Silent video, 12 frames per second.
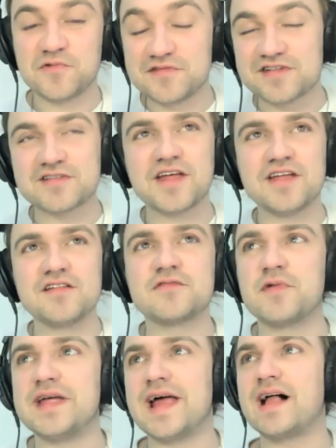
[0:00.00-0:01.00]
just
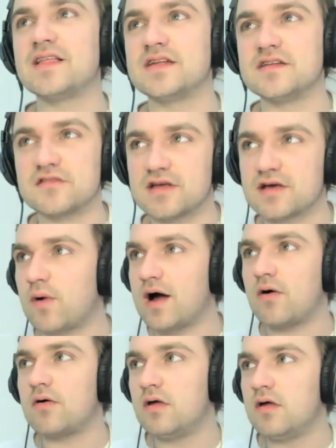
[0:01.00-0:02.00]
reality, and you're like,
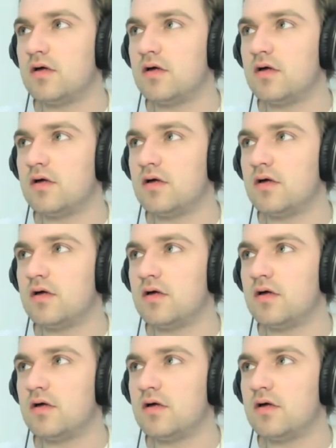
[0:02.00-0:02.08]
wow,